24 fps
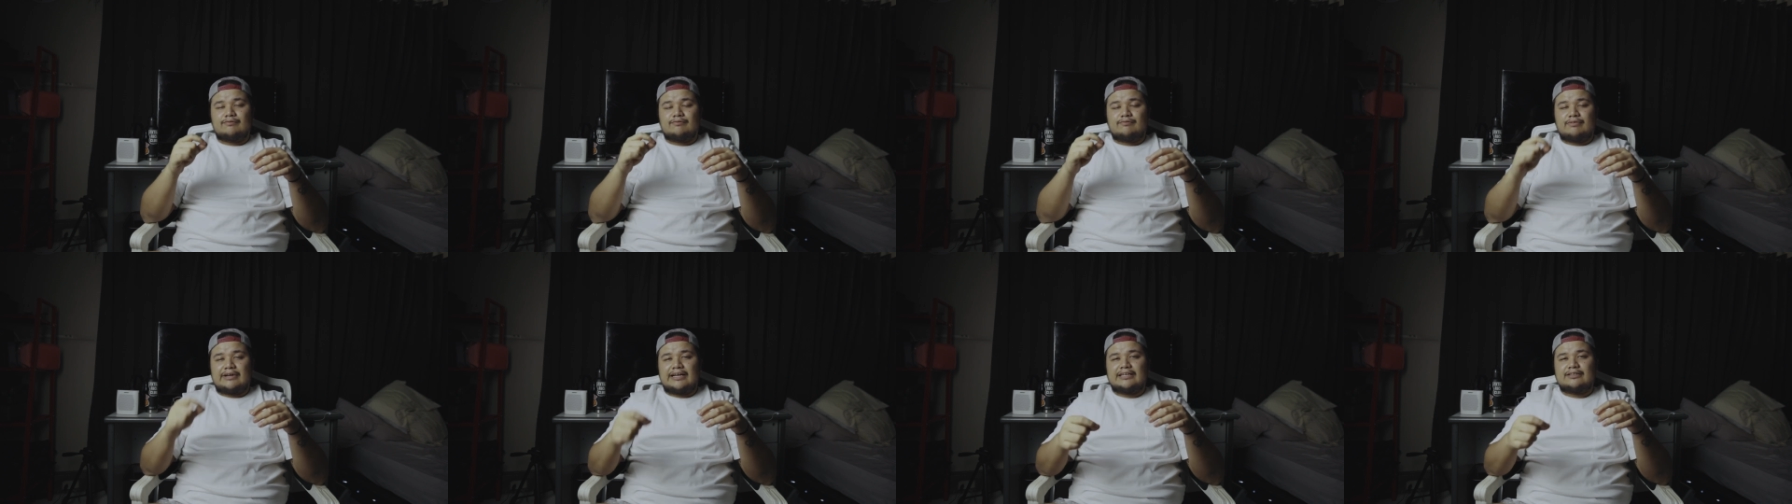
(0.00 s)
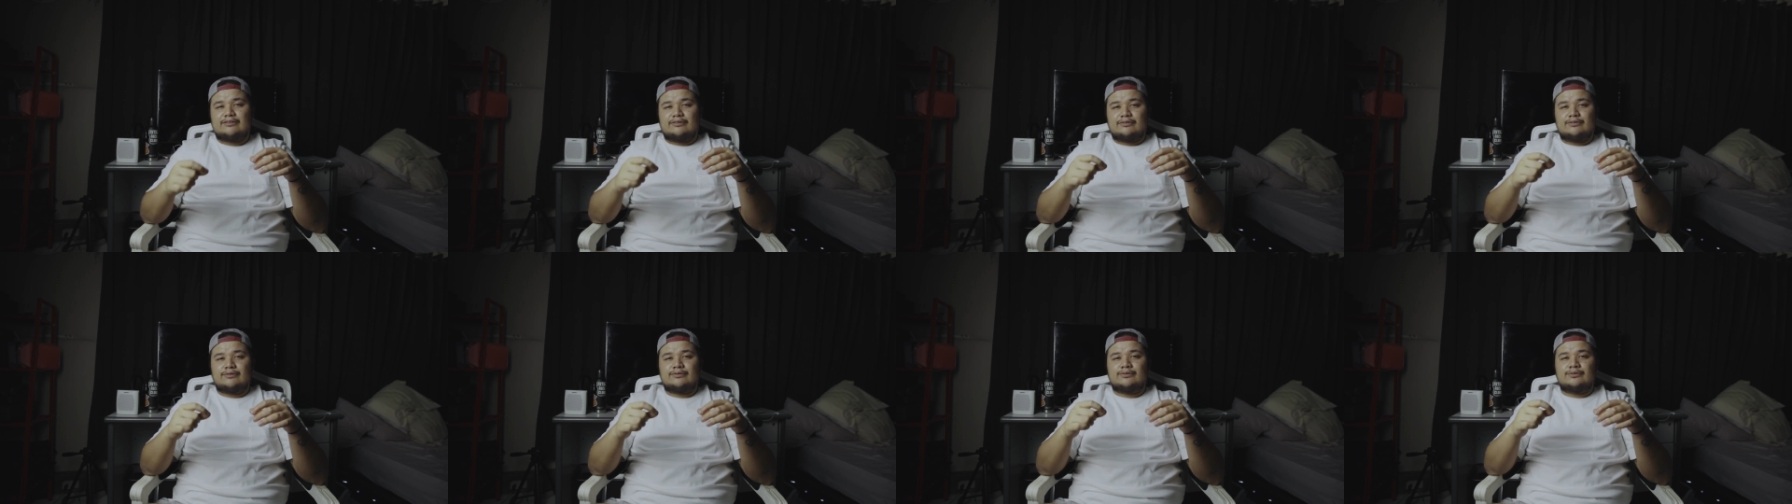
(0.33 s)

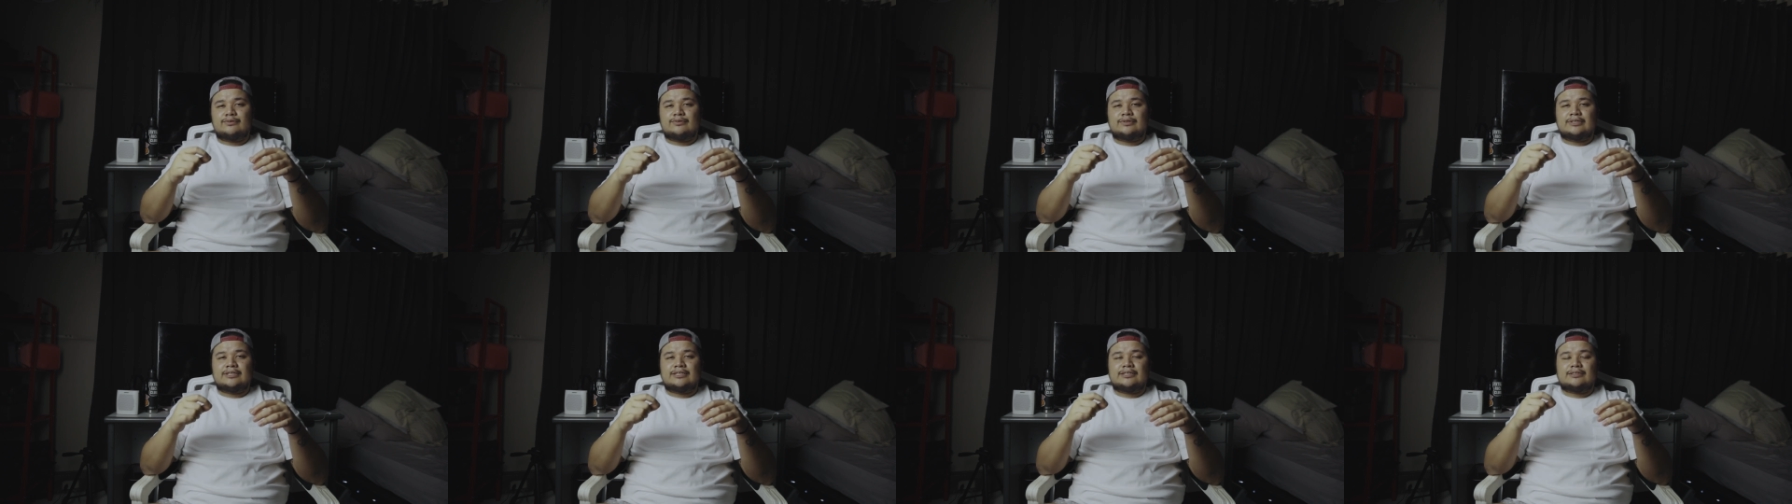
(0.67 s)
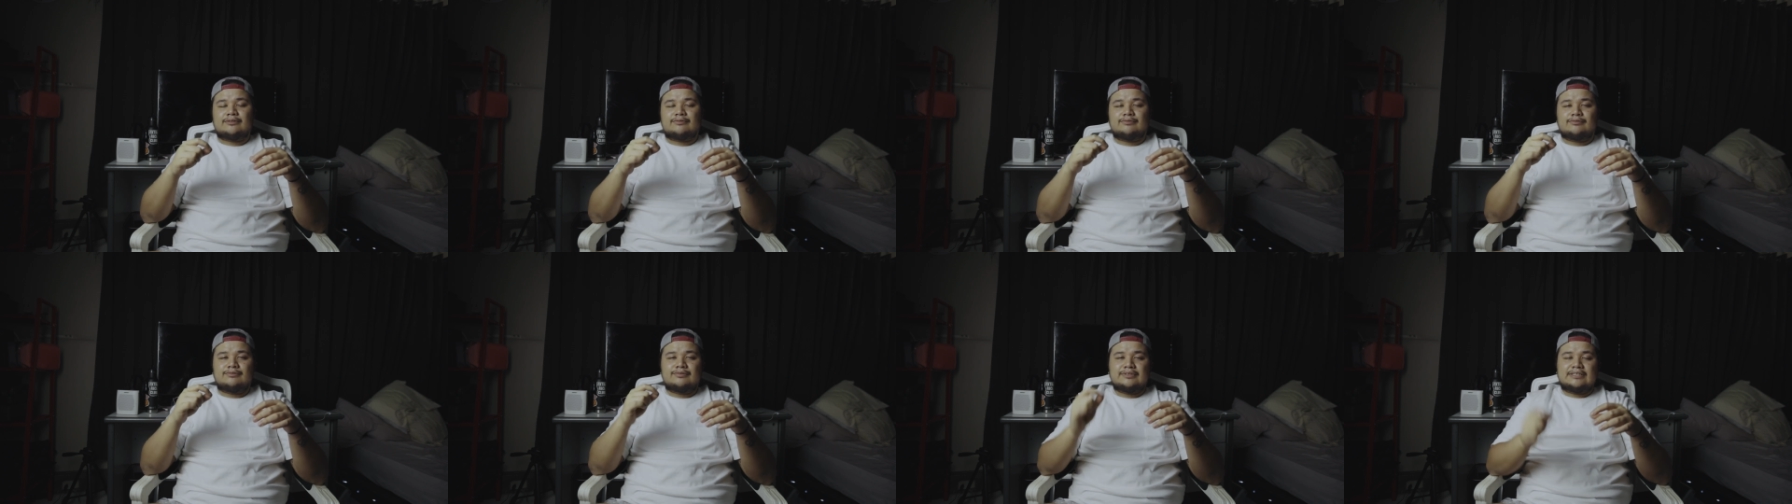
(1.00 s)
fight through it
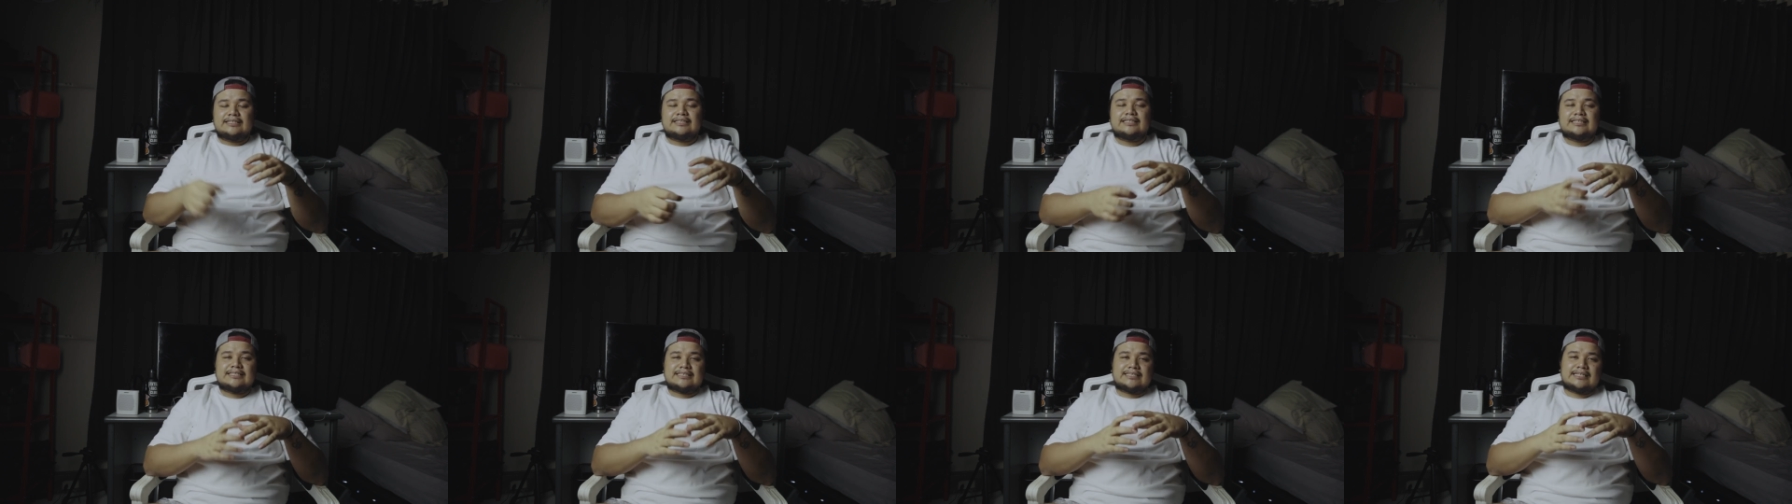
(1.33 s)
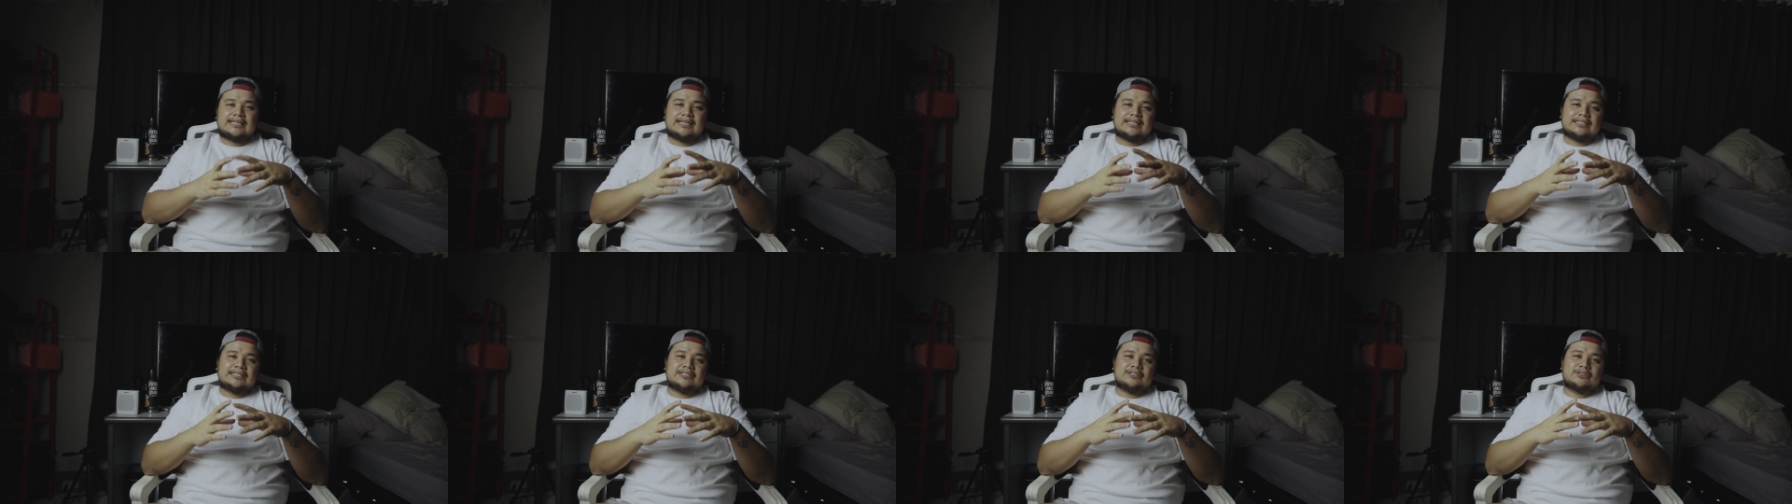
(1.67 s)
we
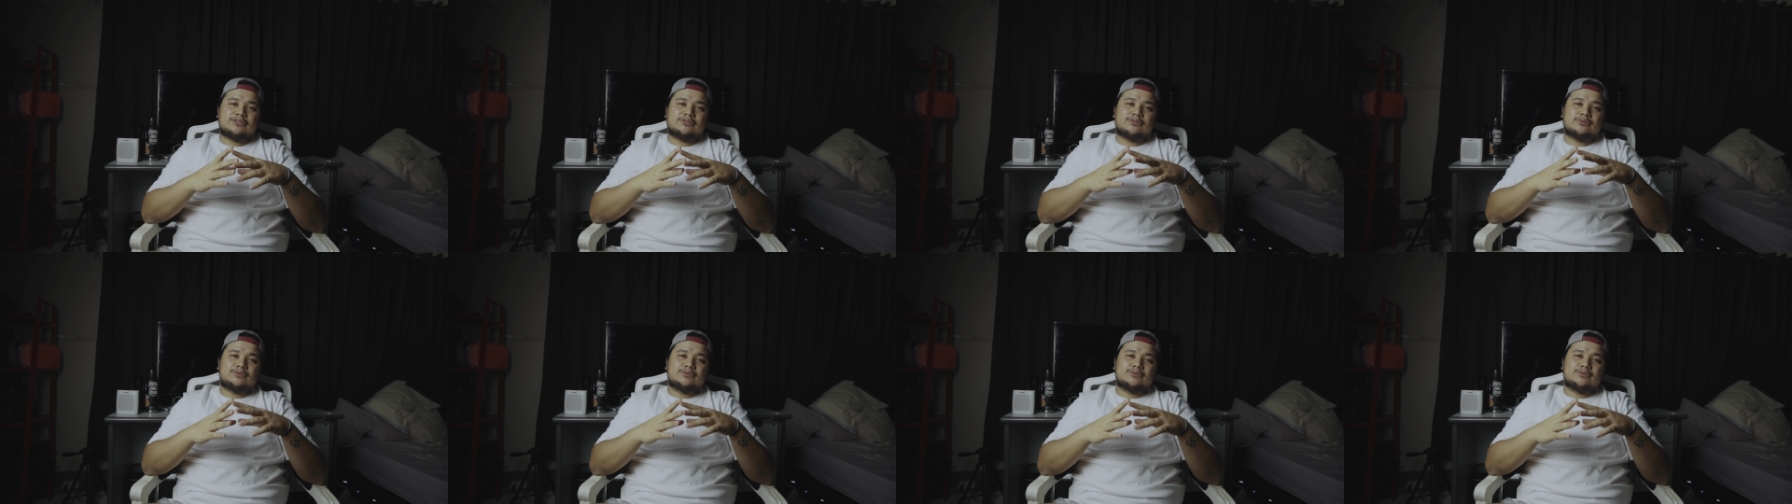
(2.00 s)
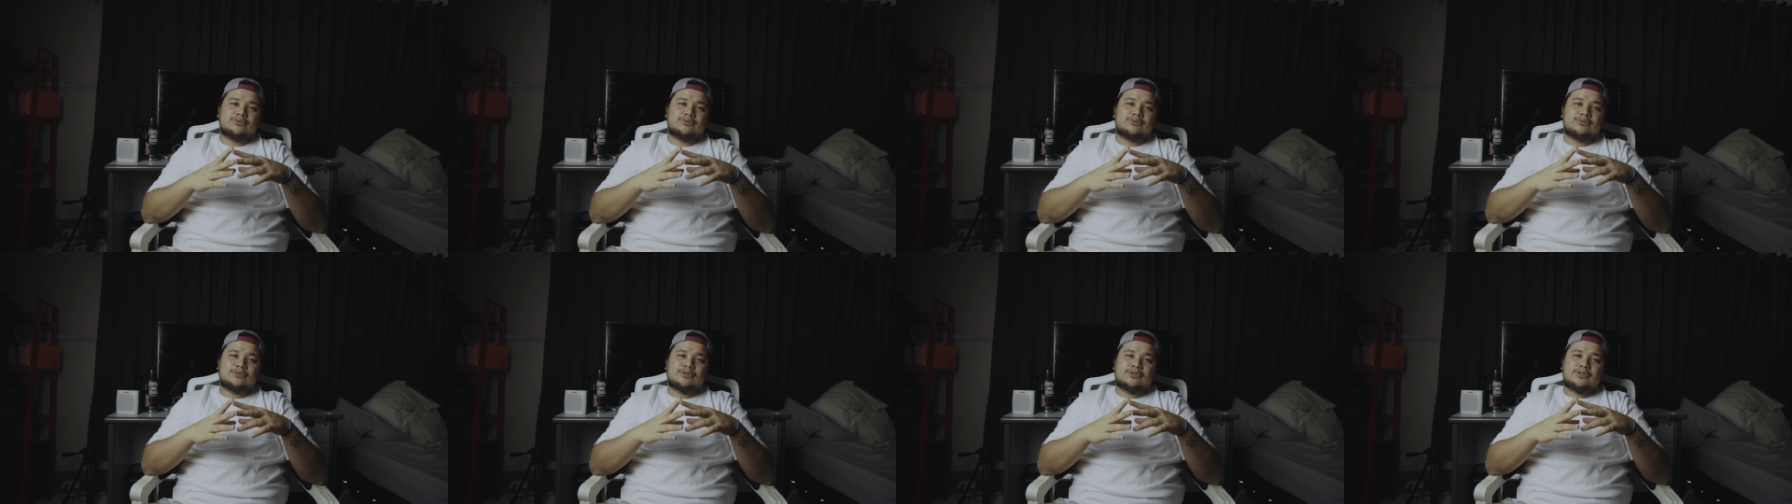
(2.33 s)
decided
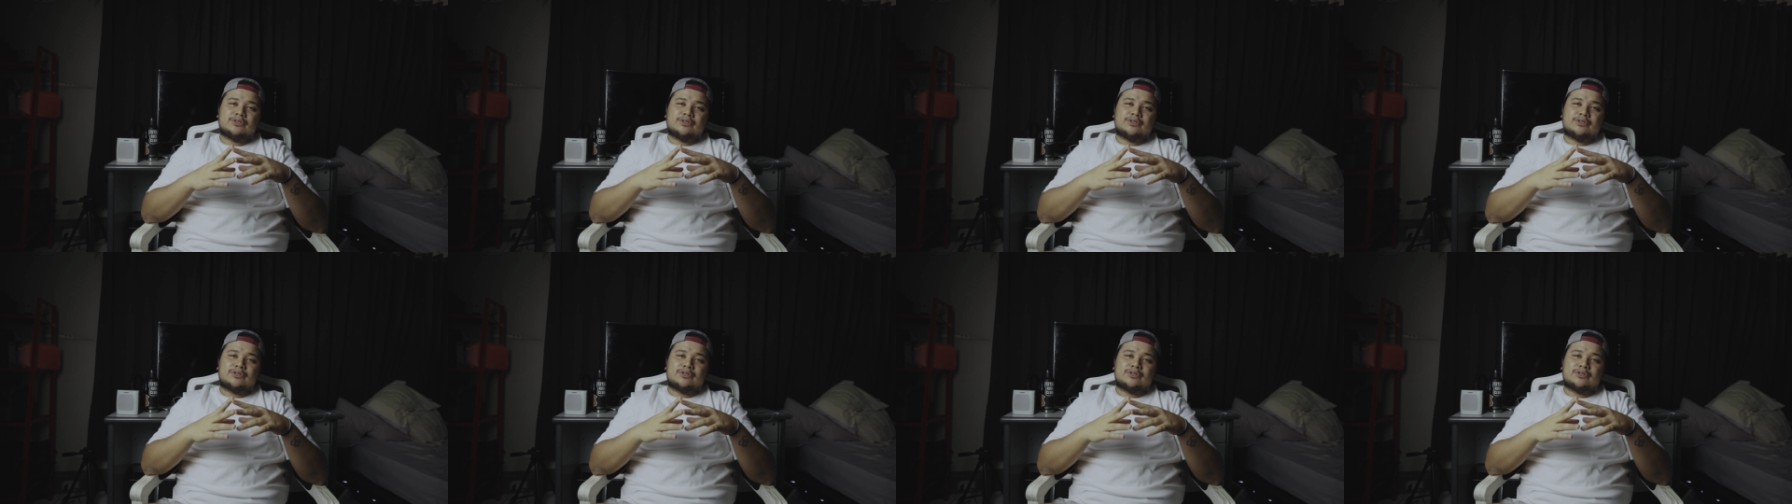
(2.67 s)
to